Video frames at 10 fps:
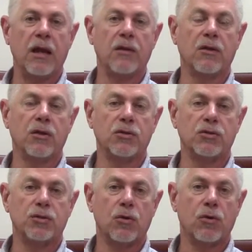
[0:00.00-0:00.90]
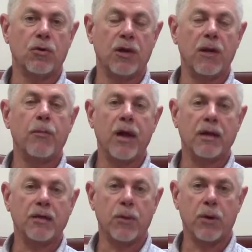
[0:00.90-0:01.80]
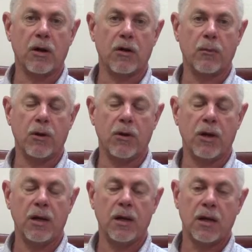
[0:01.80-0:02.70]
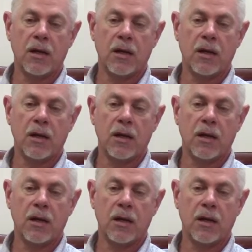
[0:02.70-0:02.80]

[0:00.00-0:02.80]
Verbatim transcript: and the concern, the impact upon our community.